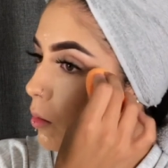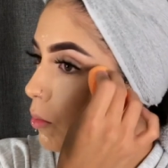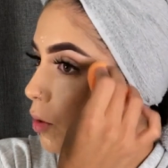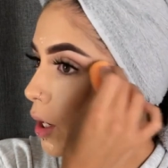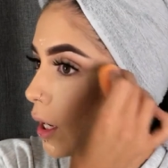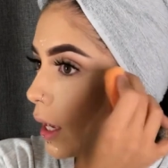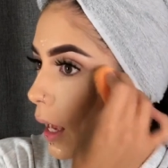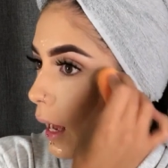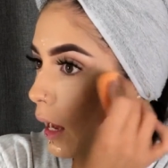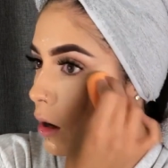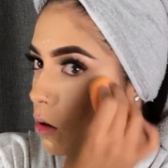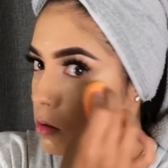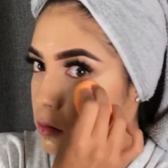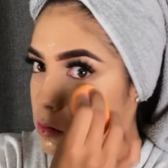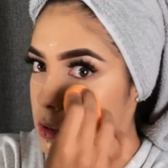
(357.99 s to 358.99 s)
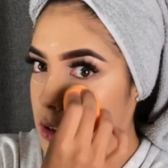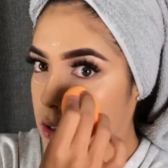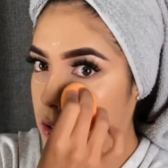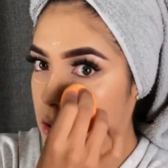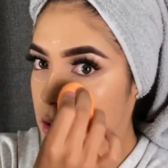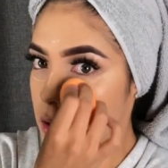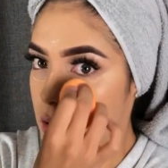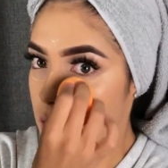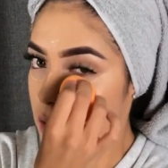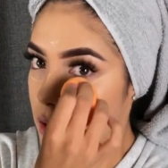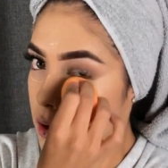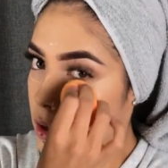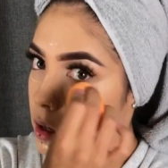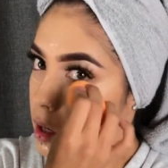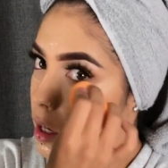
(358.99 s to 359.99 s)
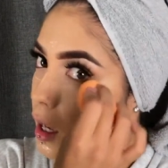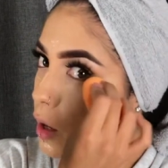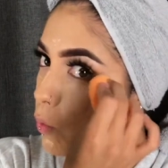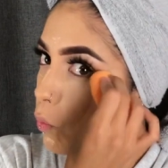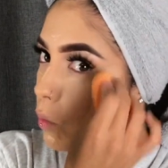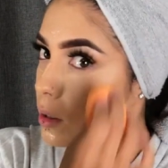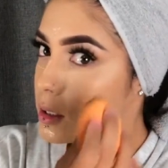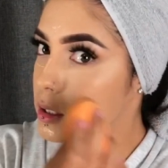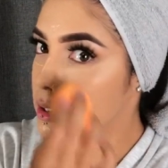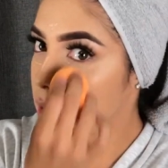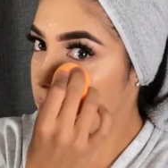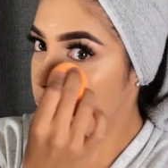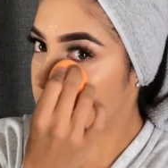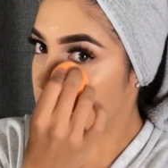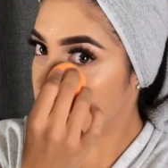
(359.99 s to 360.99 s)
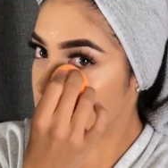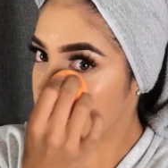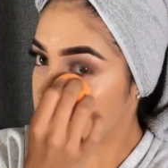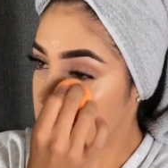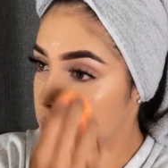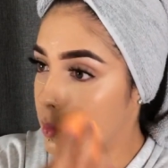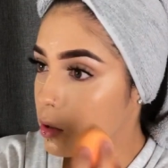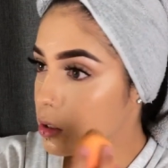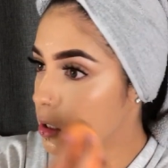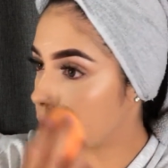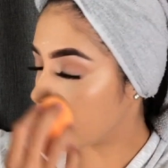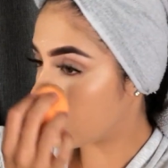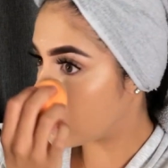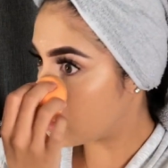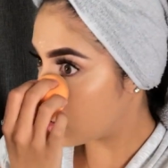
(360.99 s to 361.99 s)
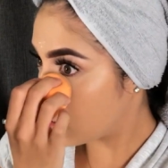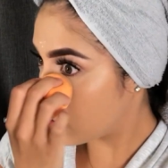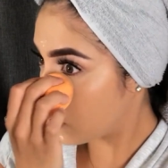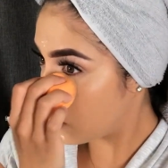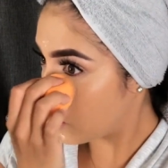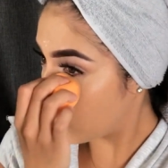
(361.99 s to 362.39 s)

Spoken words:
bring it out, and once everything is mostly blended